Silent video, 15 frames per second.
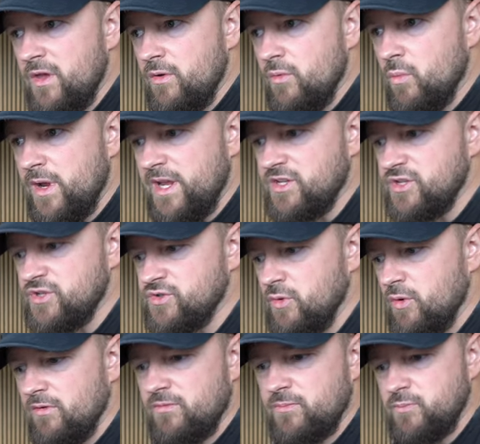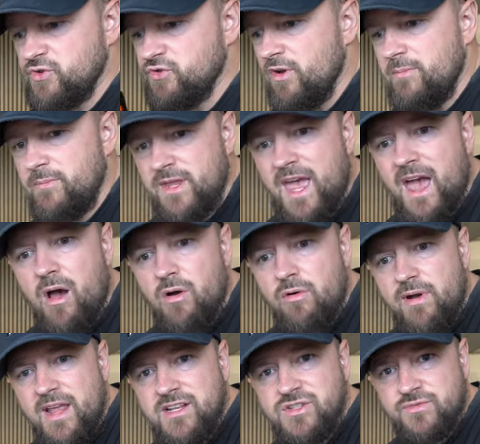We just sort of trim the
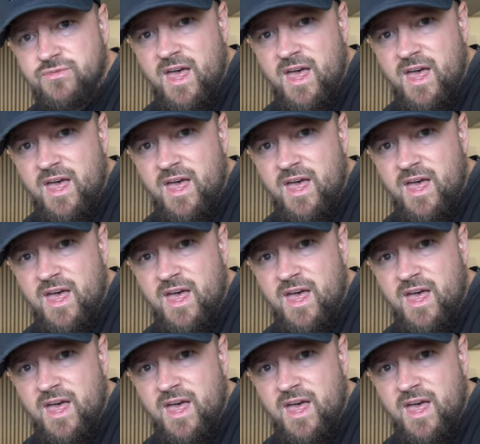outer edge of